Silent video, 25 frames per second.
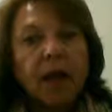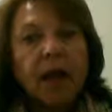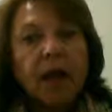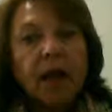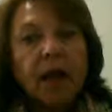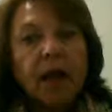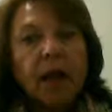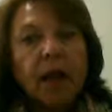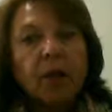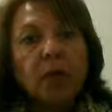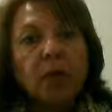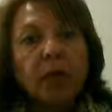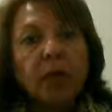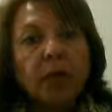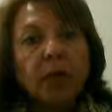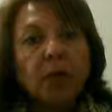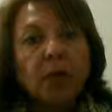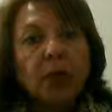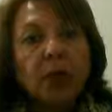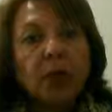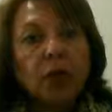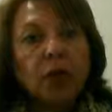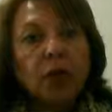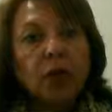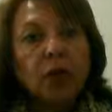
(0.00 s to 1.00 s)
And I would
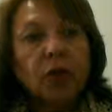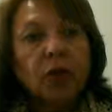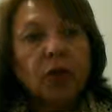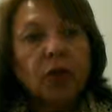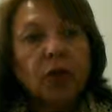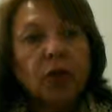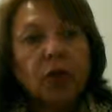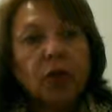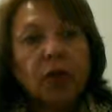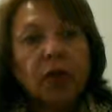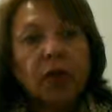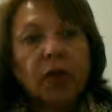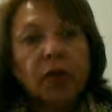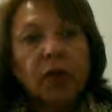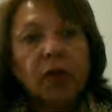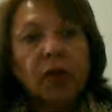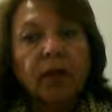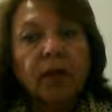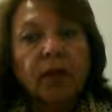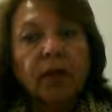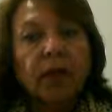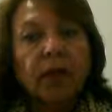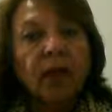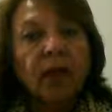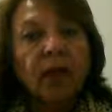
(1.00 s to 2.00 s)
encourage you to look
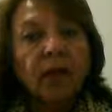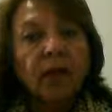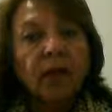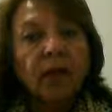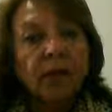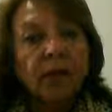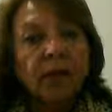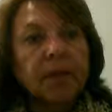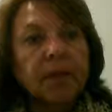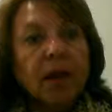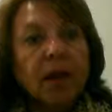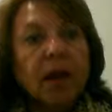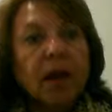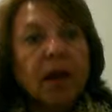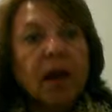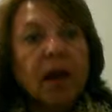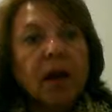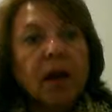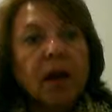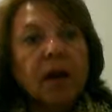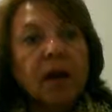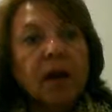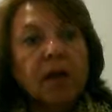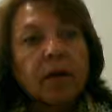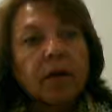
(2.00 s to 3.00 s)
at these.
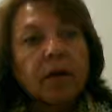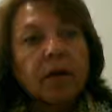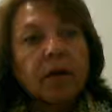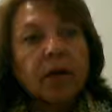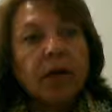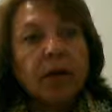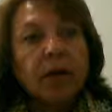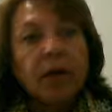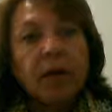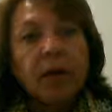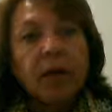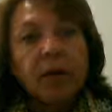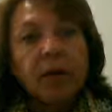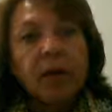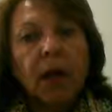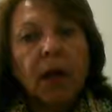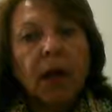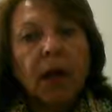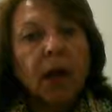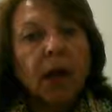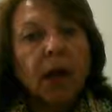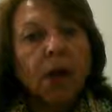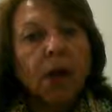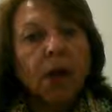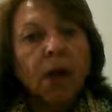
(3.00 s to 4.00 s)
I'm
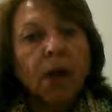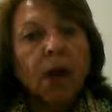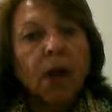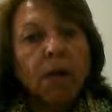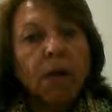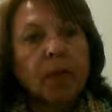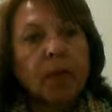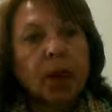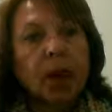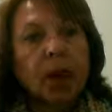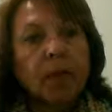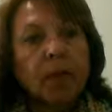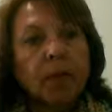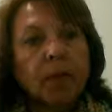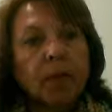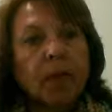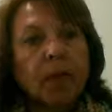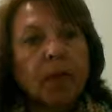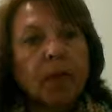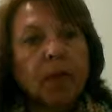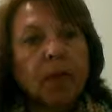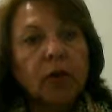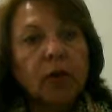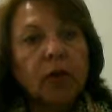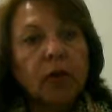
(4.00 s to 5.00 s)
not going to read them all to
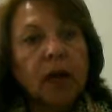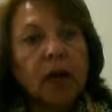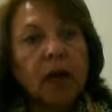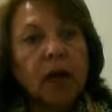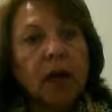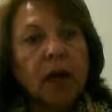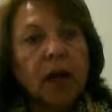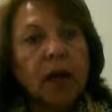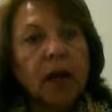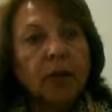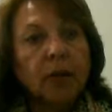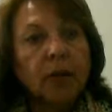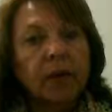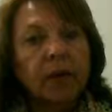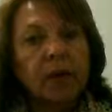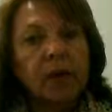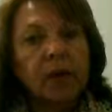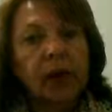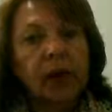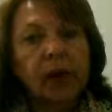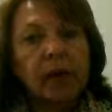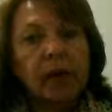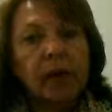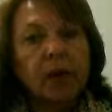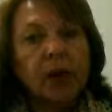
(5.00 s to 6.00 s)
you, but a couple of
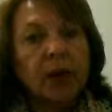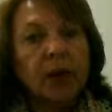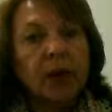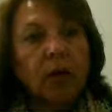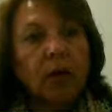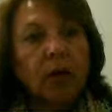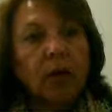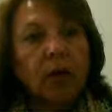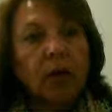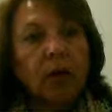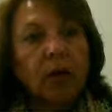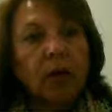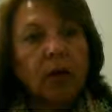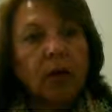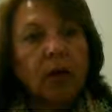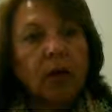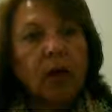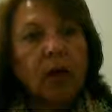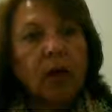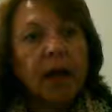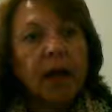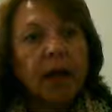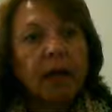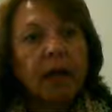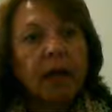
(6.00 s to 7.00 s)
things I'll
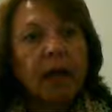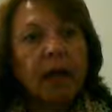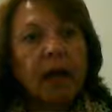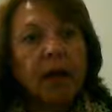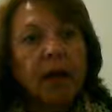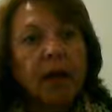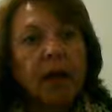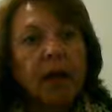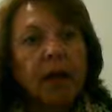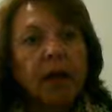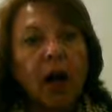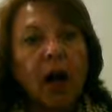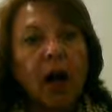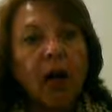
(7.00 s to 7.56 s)
point out here.